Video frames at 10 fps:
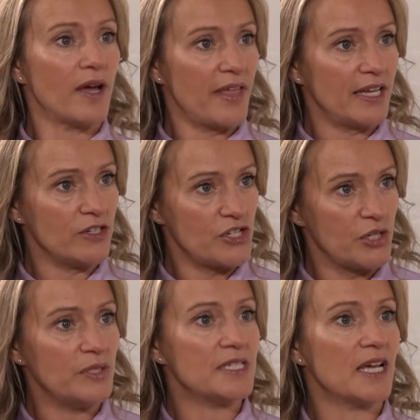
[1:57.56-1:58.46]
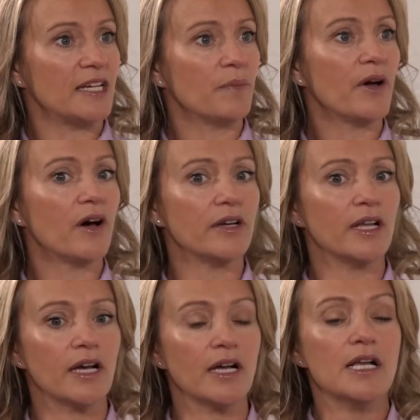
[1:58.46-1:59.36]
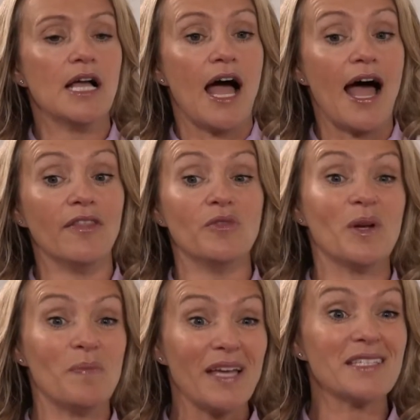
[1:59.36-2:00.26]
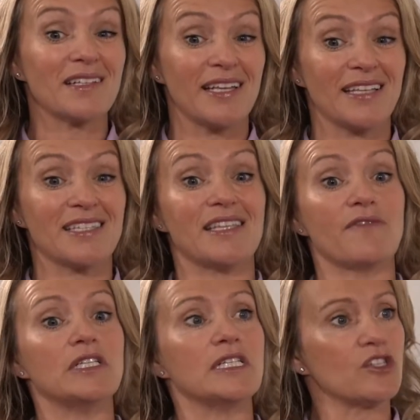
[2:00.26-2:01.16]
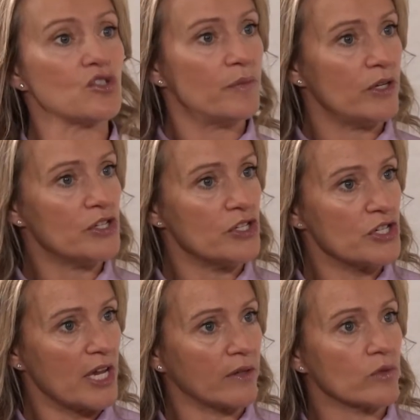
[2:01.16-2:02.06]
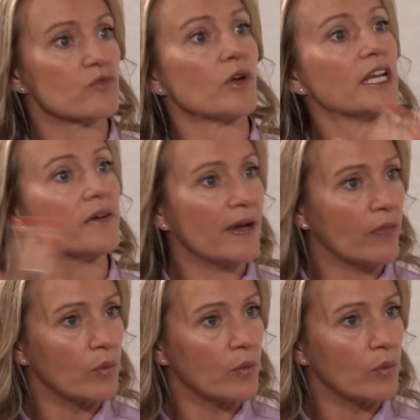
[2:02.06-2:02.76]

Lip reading: then shoe designer partner. And we basically had 7 distribution channels running around the